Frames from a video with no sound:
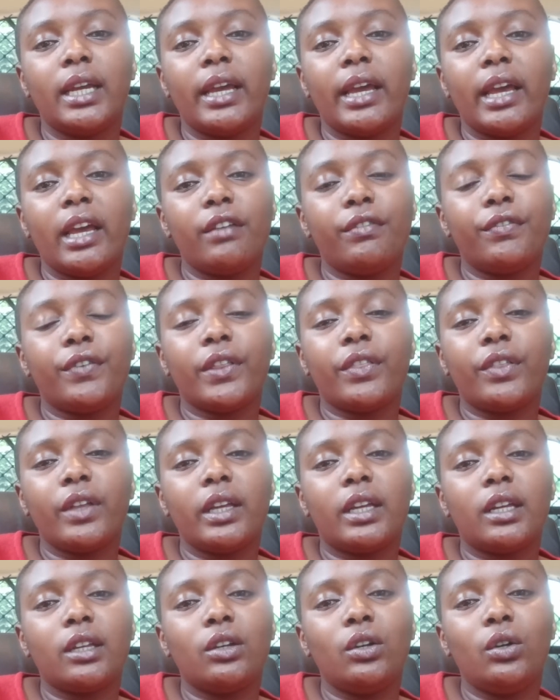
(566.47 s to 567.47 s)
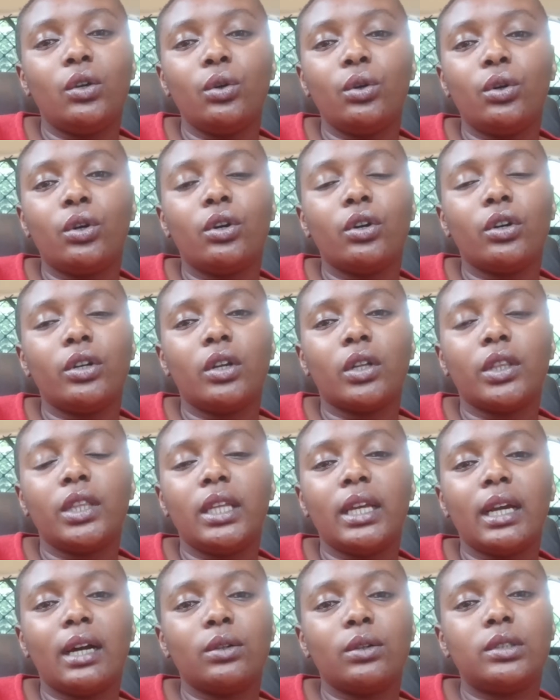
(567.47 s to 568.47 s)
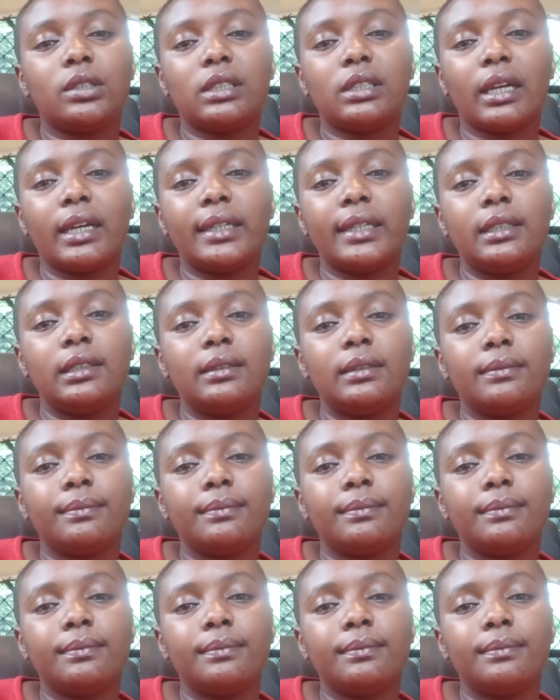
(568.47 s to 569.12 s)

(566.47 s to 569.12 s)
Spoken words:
Everything can look good on the outside,